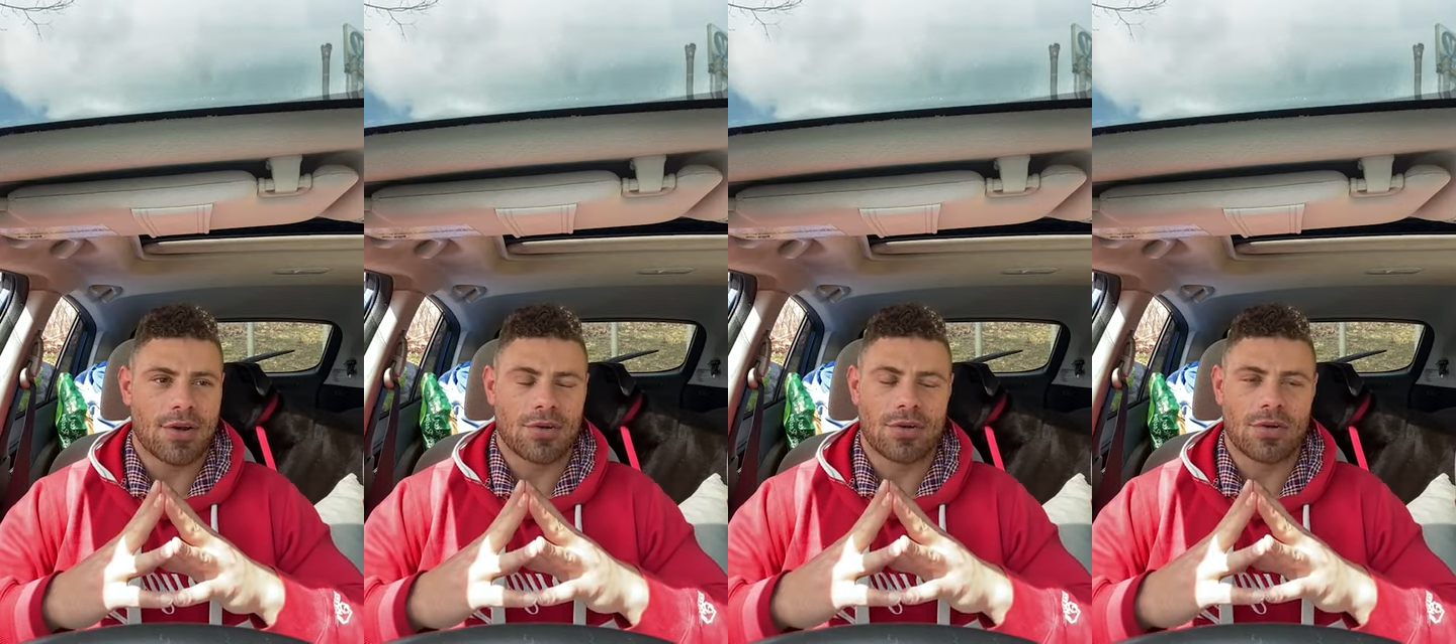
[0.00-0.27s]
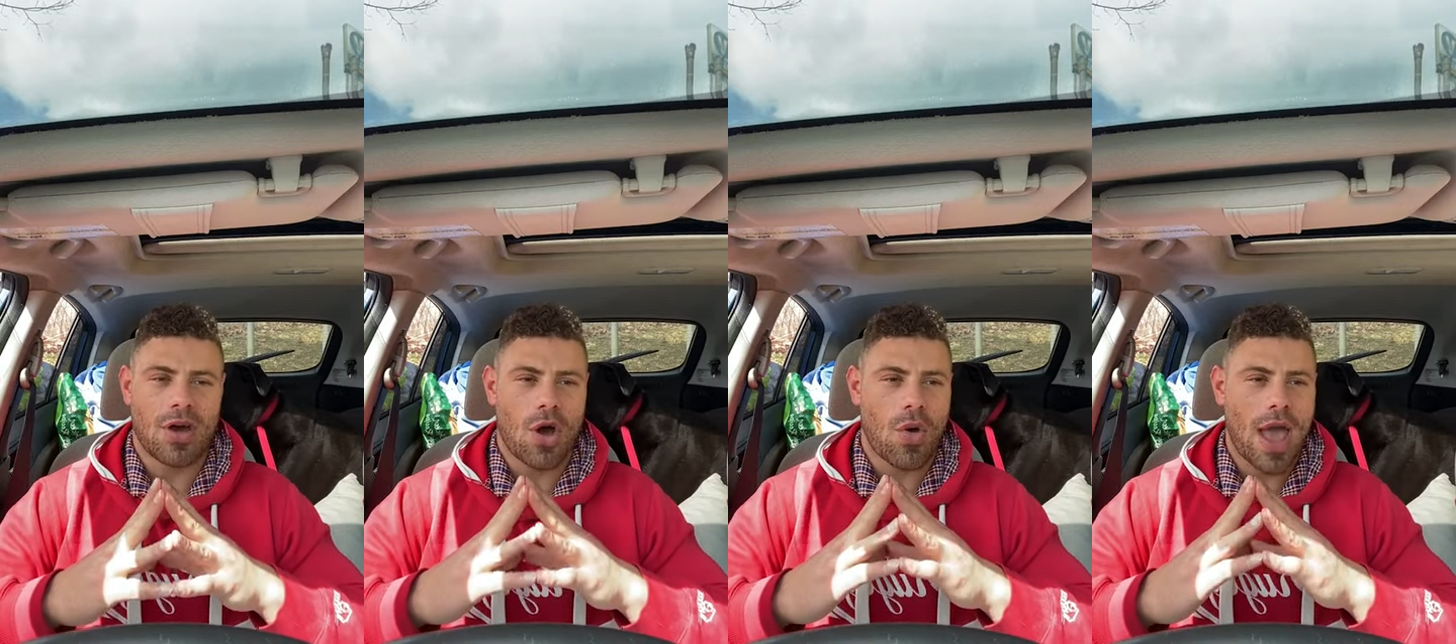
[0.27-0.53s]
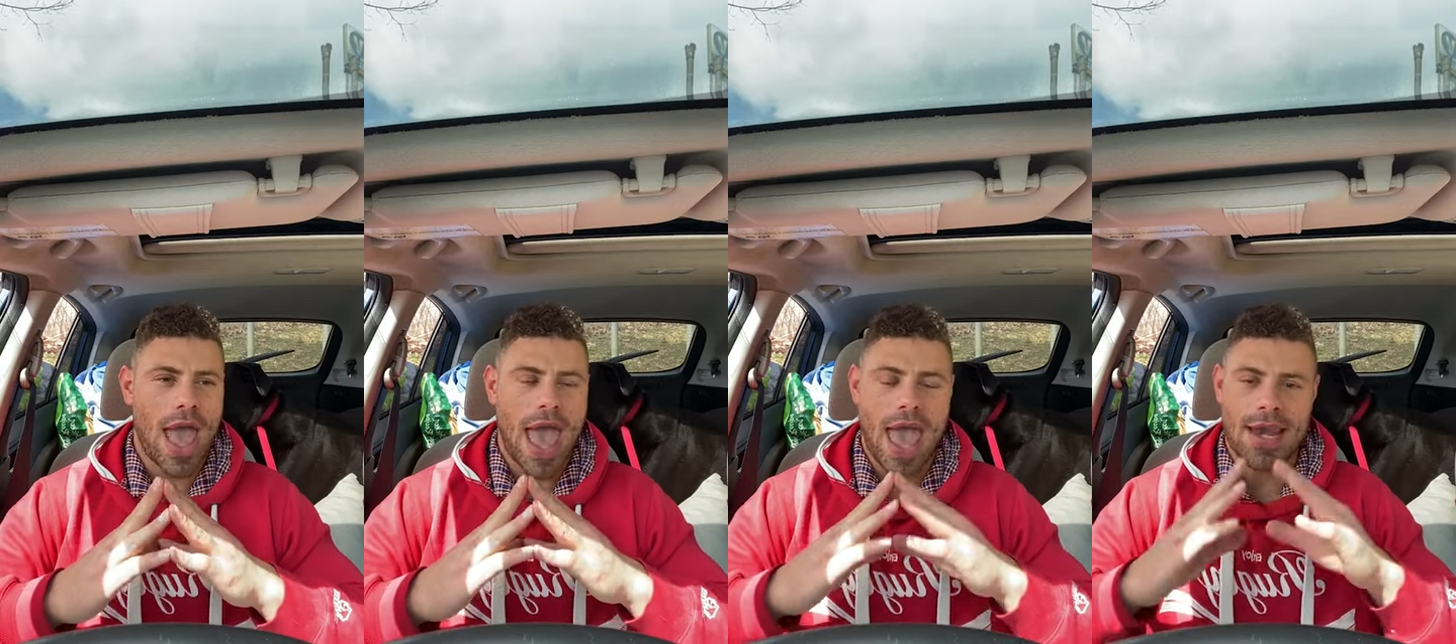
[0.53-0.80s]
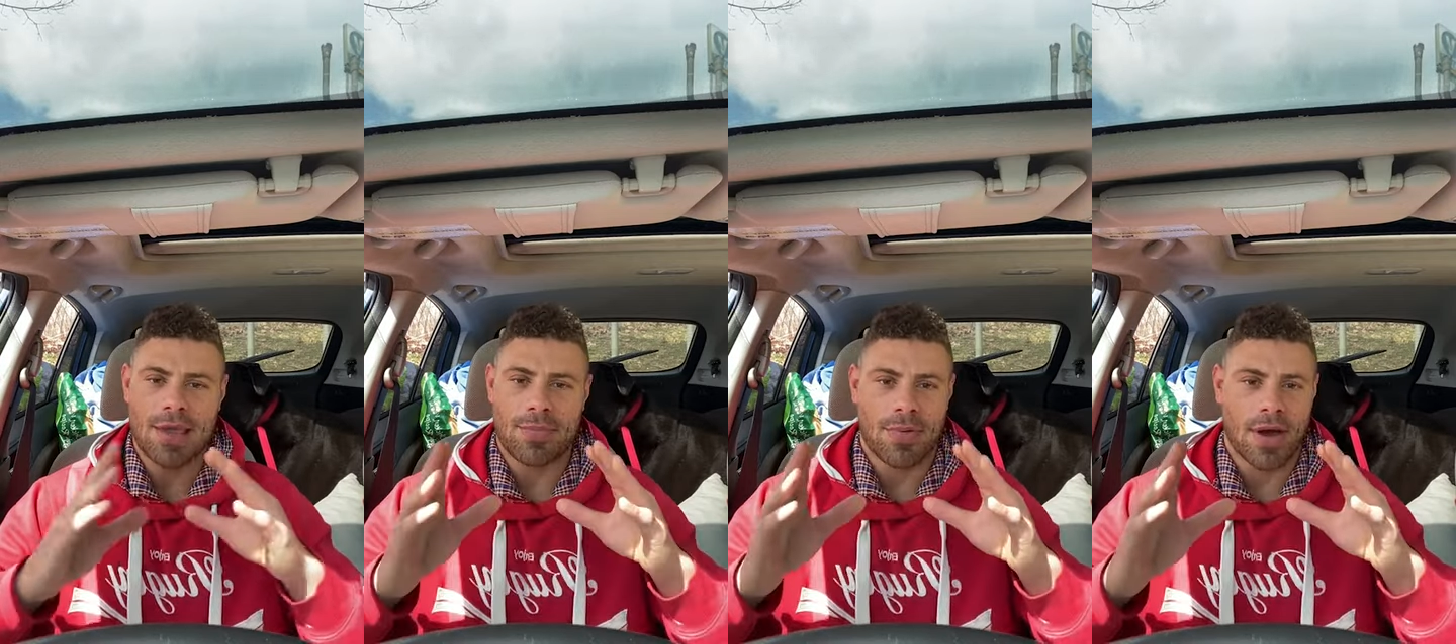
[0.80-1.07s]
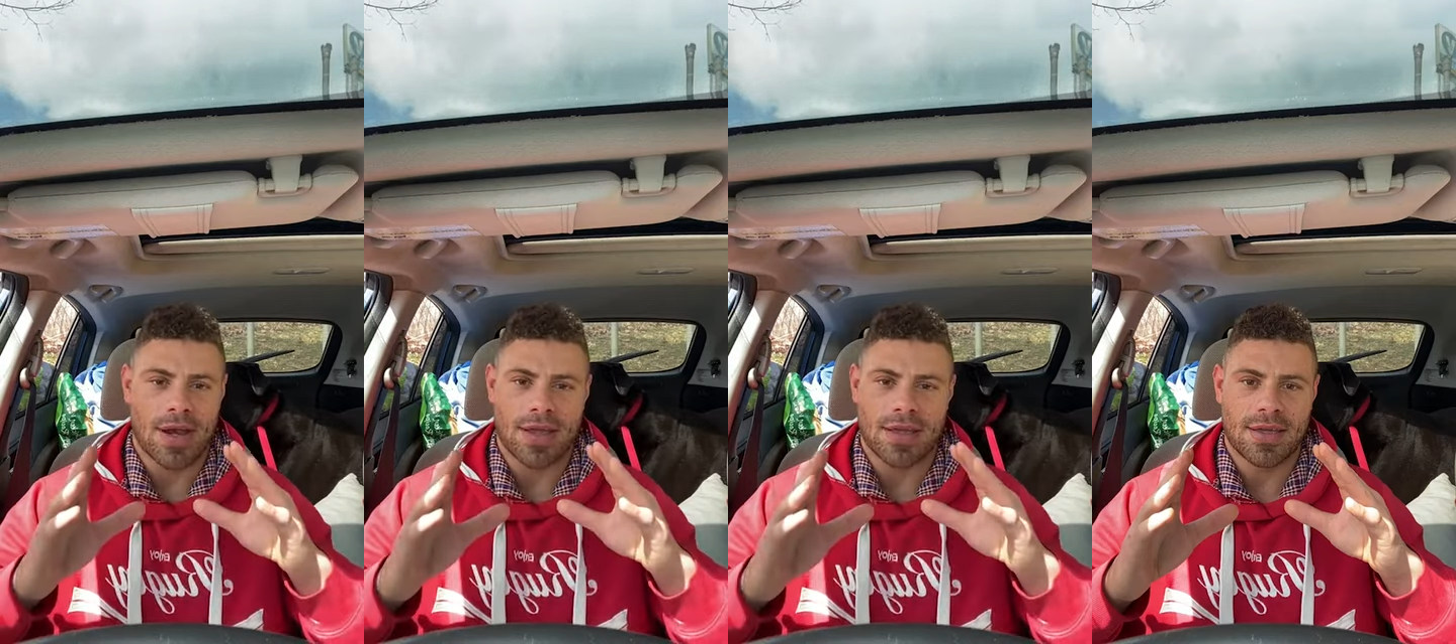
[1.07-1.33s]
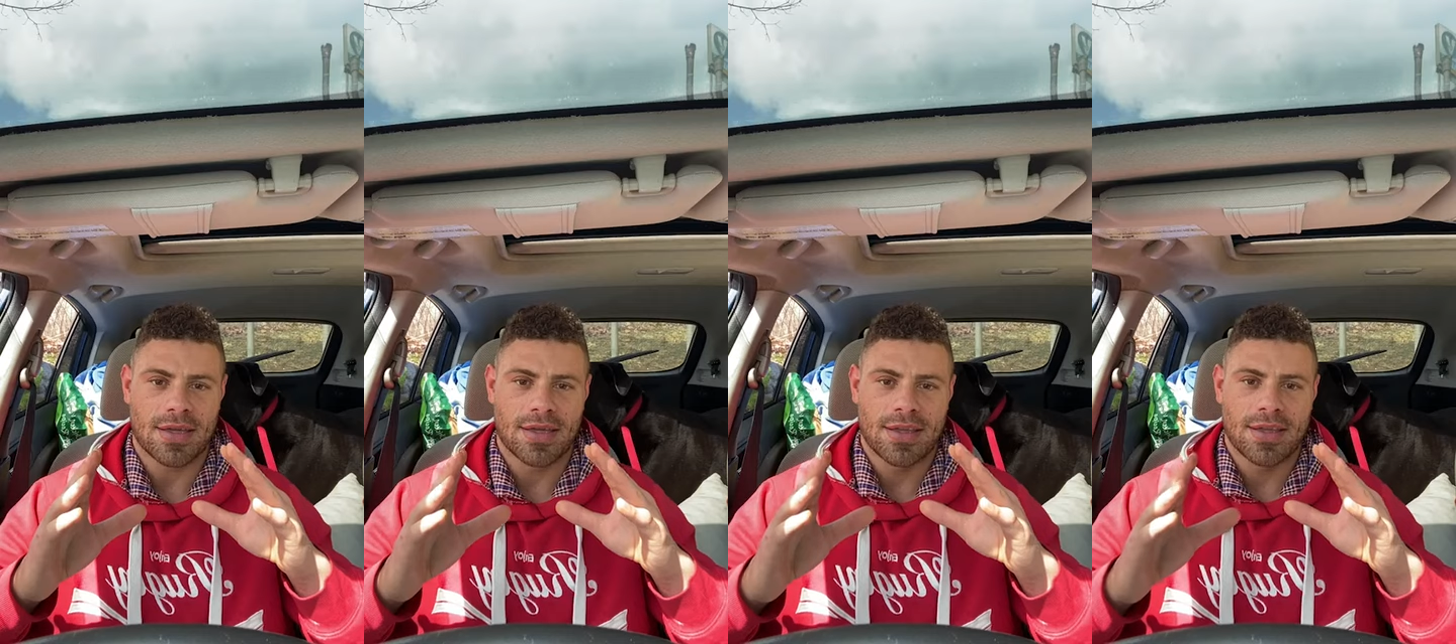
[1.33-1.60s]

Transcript: don't know anybody